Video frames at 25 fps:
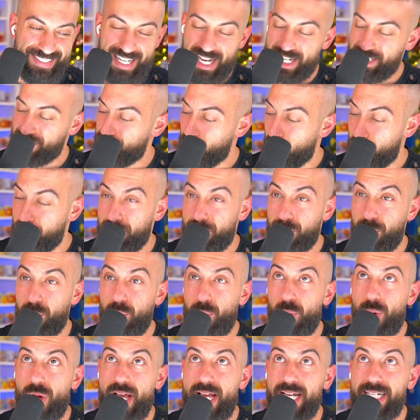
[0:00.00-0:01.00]
This is going to be
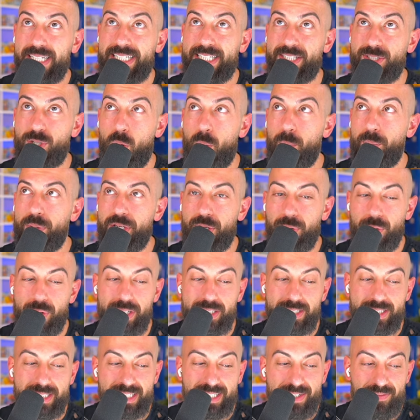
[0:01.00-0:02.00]
cool. This is going to be
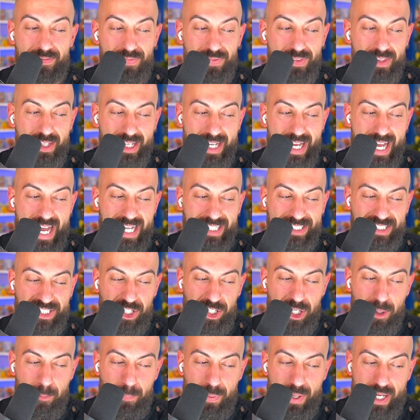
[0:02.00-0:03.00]
crazy. It's
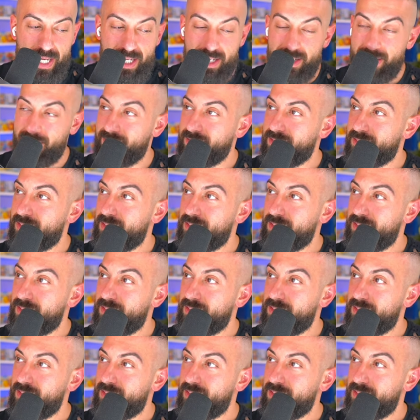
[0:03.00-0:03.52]
going to be...